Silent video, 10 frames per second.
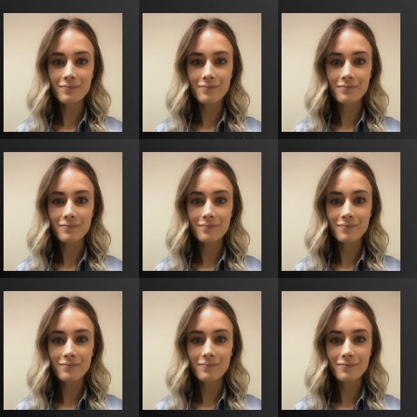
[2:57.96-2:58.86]

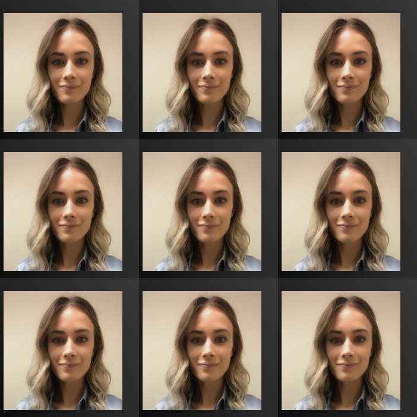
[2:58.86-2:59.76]

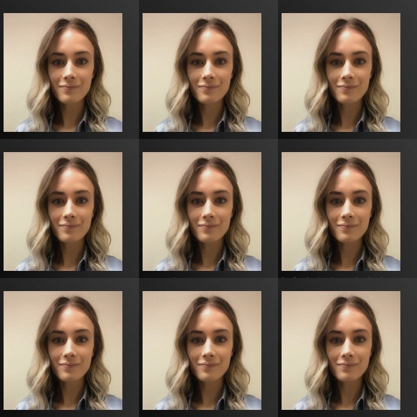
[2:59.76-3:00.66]

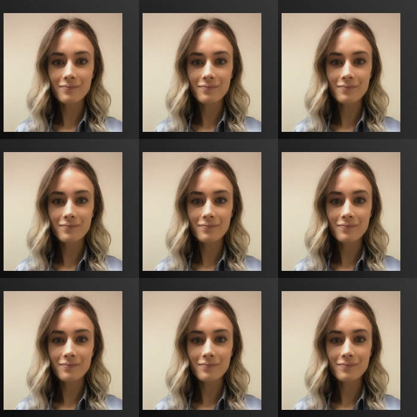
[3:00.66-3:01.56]

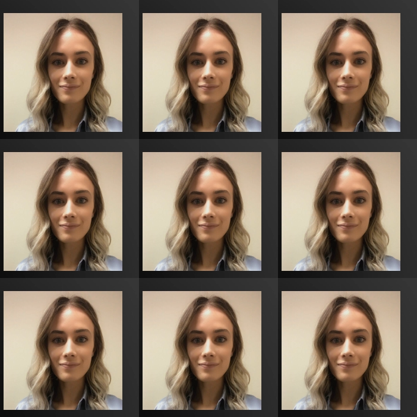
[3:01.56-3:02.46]
This is a still picture; no speech is visible.